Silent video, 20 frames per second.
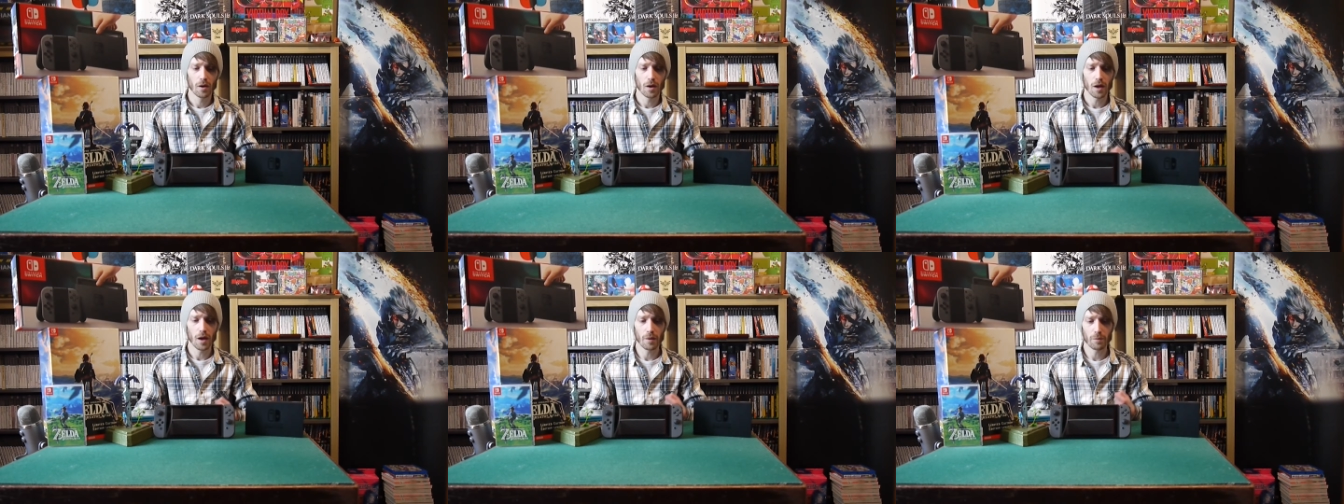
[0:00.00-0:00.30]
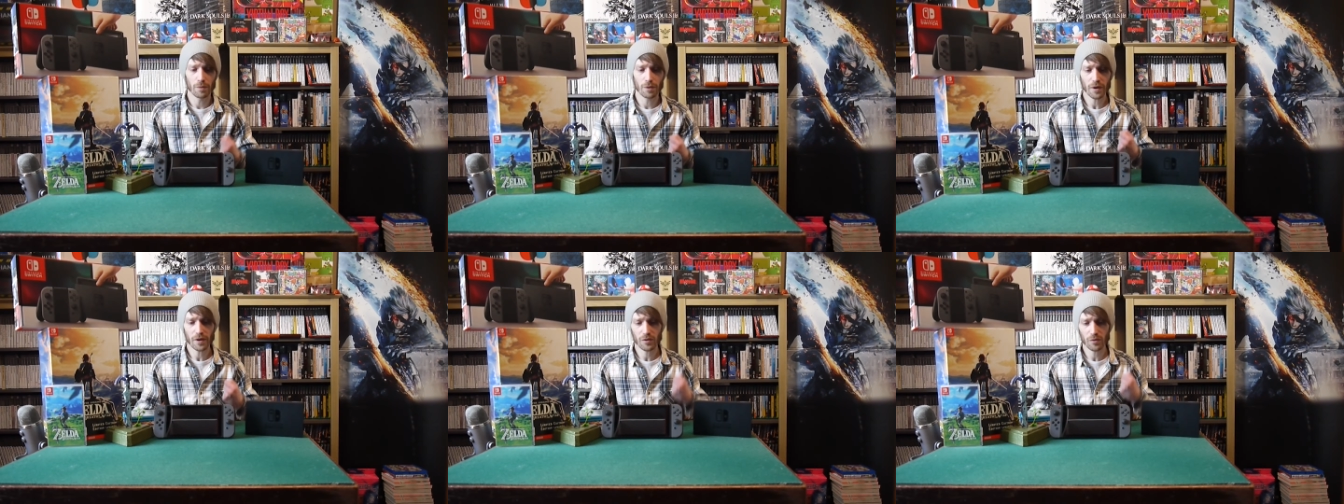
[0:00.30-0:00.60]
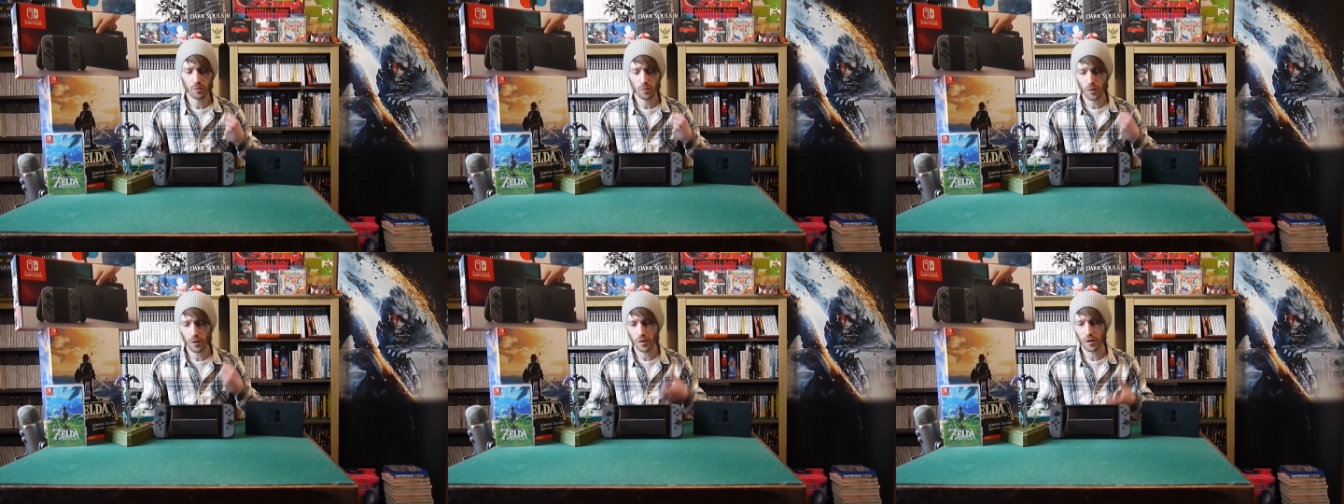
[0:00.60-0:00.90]

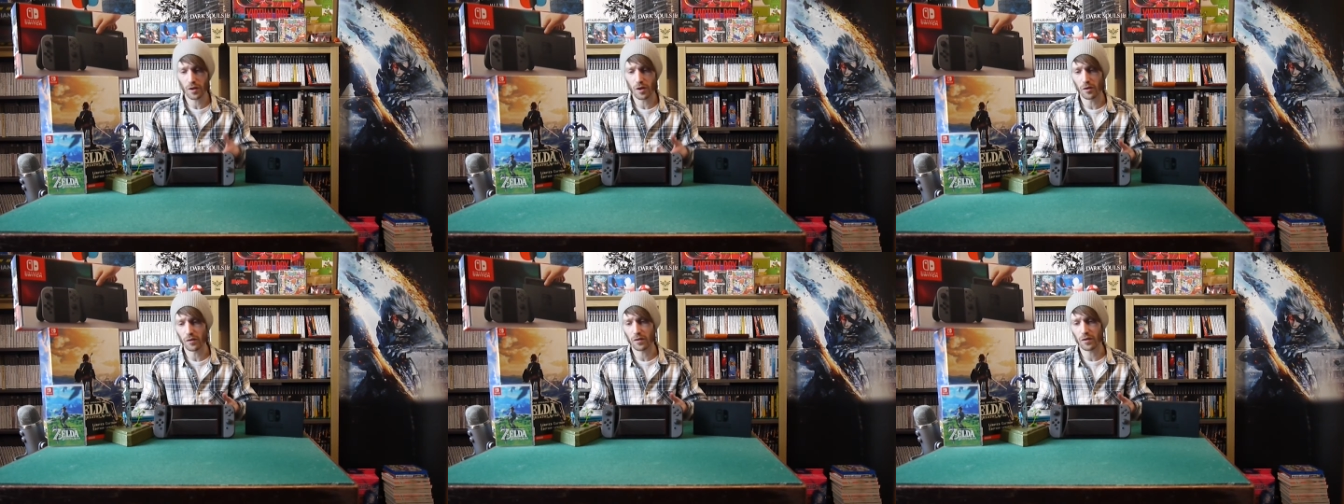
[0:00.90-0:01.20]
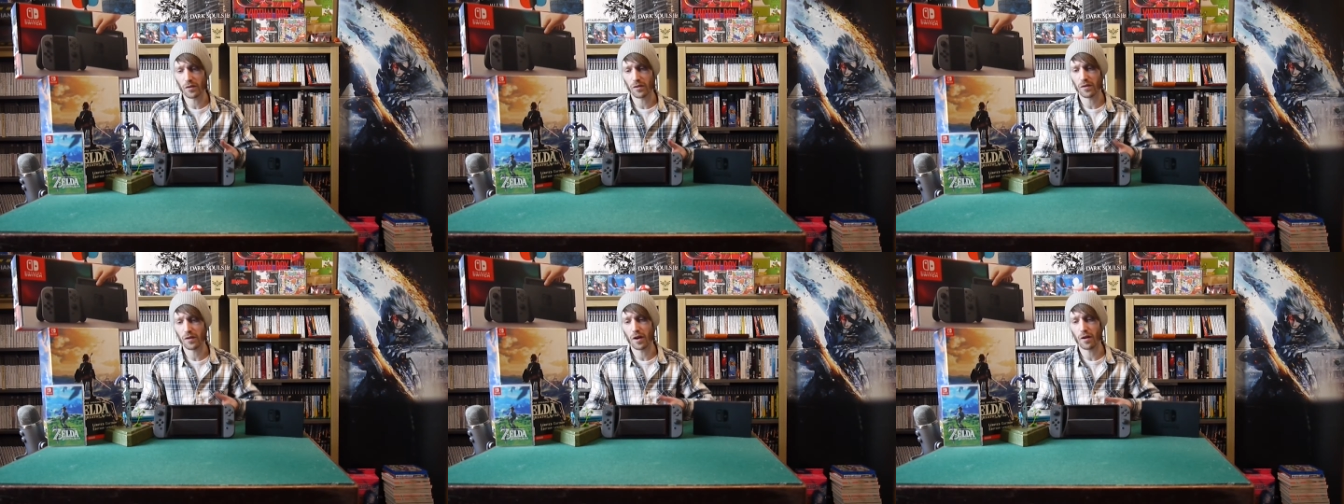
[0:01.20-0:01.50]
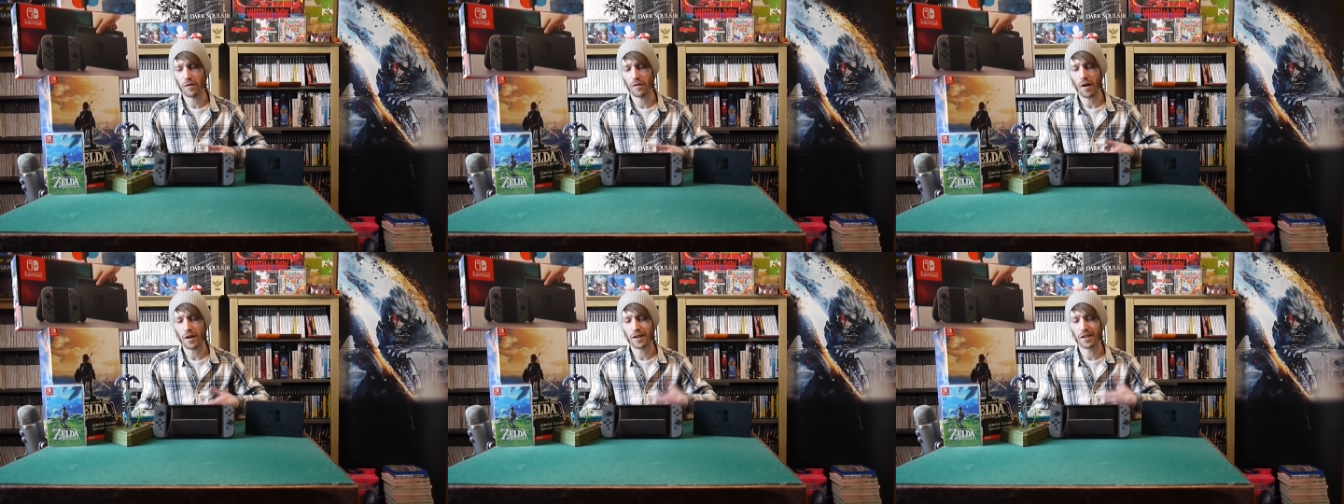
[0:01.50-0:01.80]
Impressed with the console
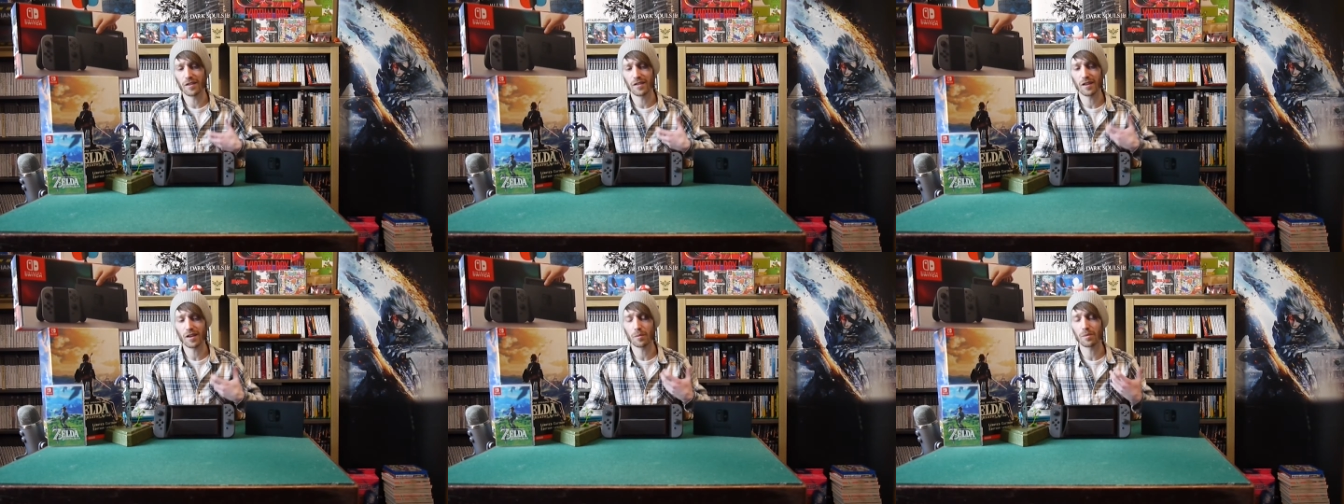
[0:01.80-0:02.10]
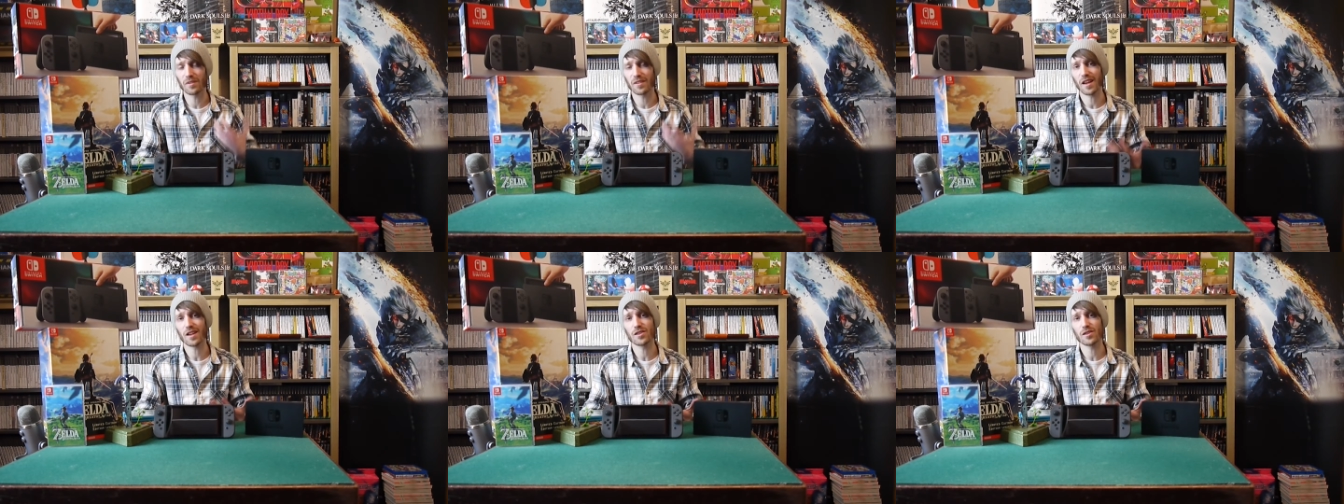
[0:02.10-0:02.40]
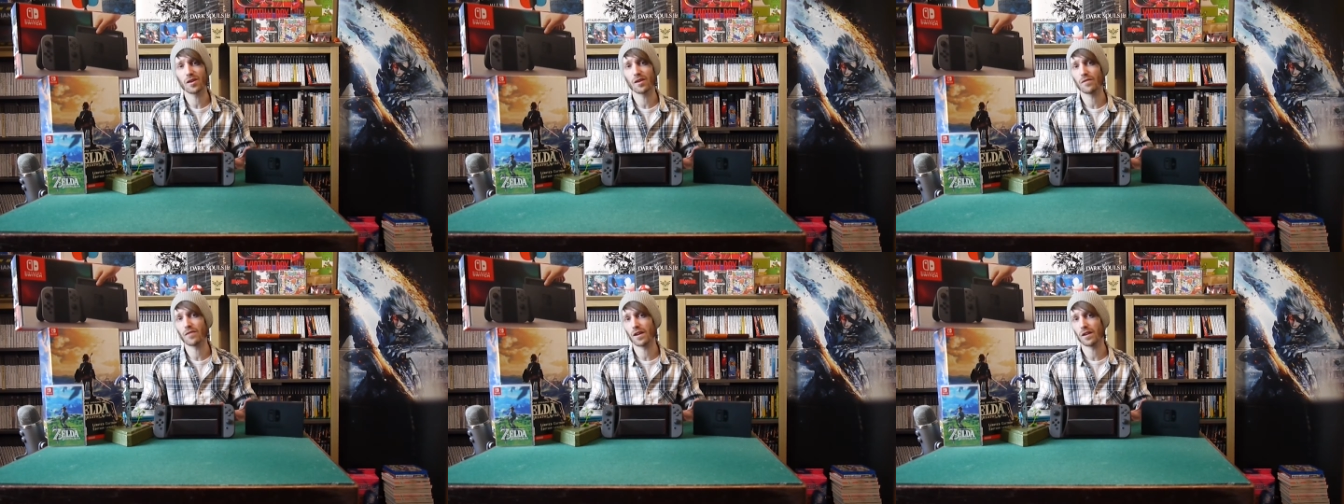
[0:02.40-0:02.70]
itself. I can see the
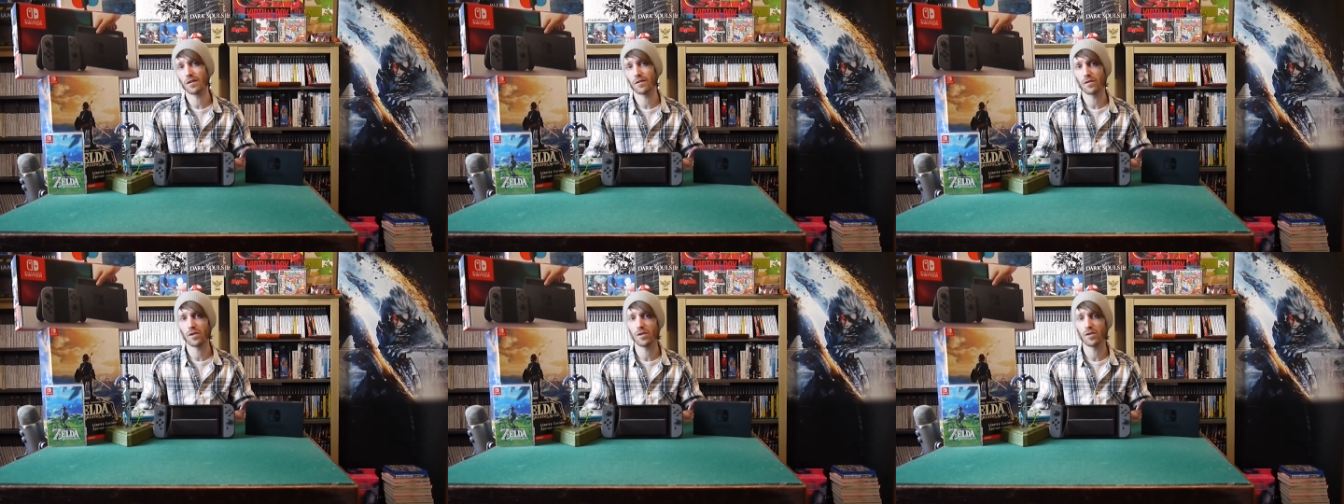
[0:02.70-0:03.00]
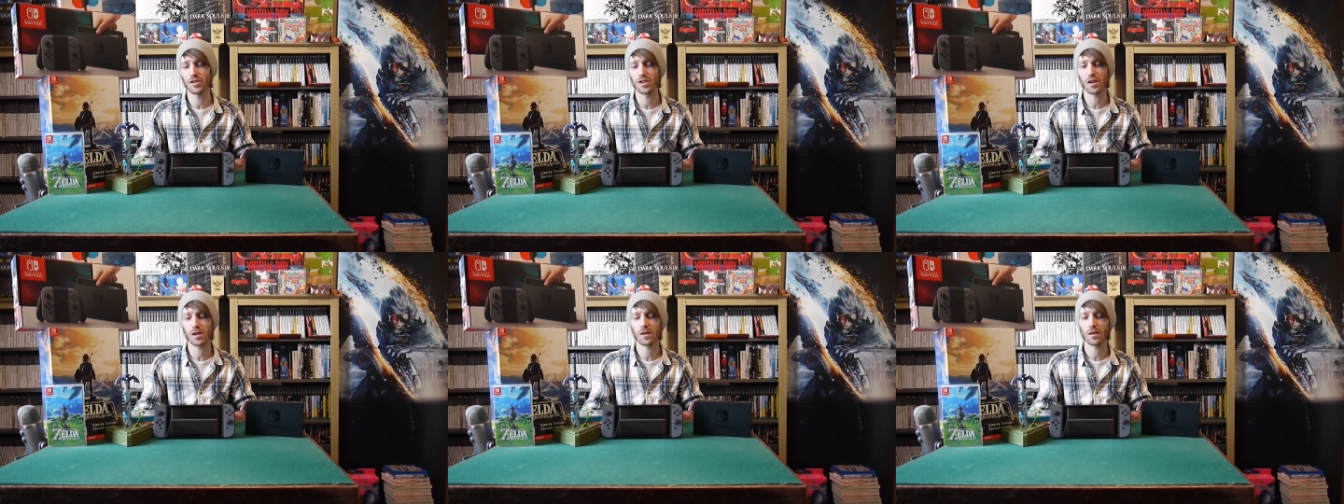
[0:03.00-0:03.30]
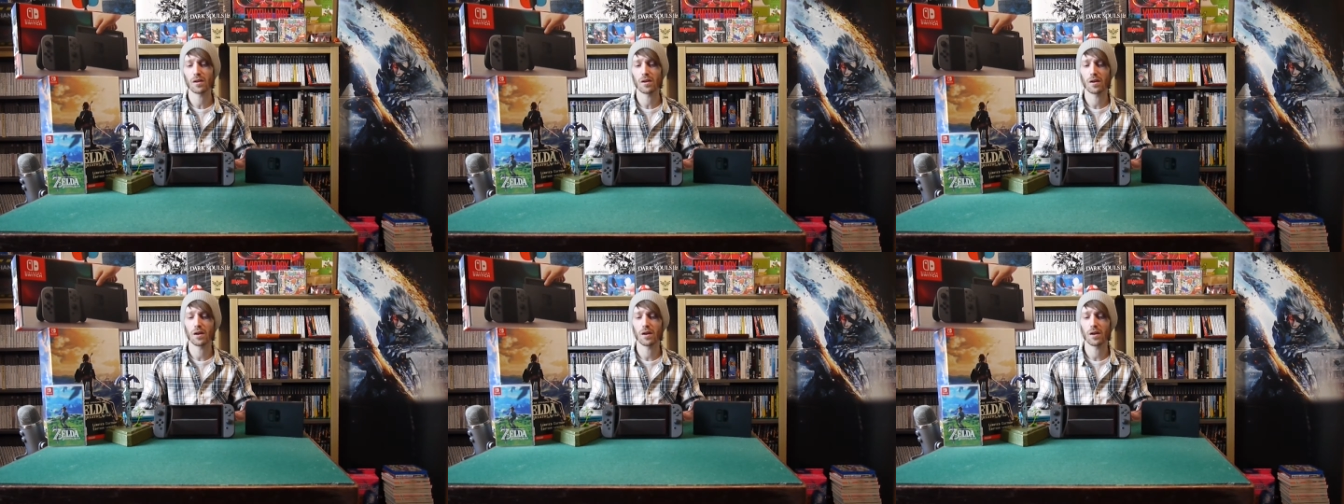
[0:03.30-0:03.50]
potential of it in the future.